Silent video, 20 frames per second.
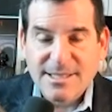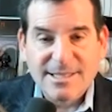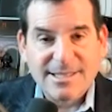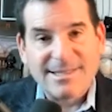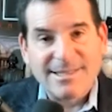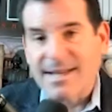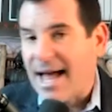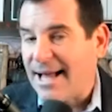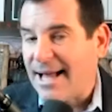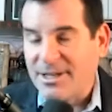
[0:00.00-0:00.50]

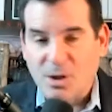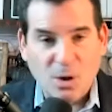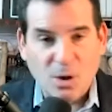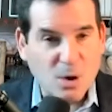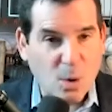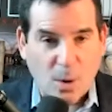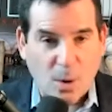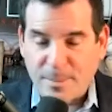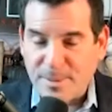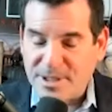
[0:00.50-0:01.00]
not your
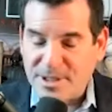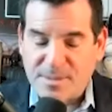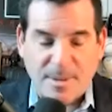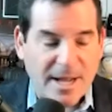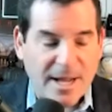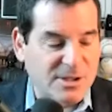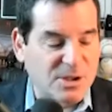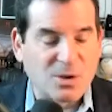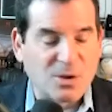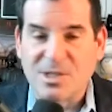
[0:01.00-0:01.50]
corporate
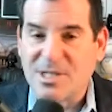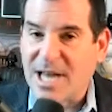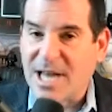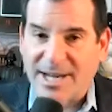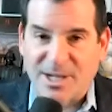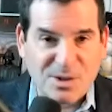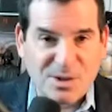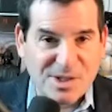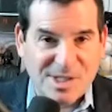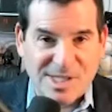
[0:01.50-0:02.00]
sponsors, not
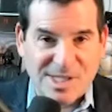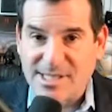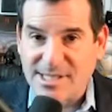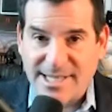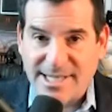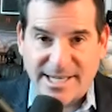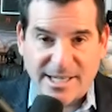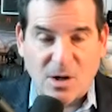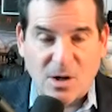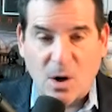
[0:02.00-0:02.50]
your season
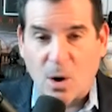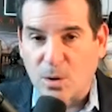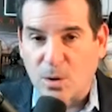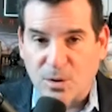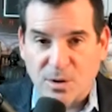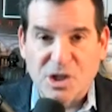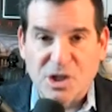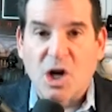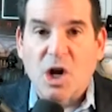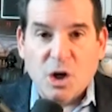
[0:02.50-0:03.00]
ticket holders,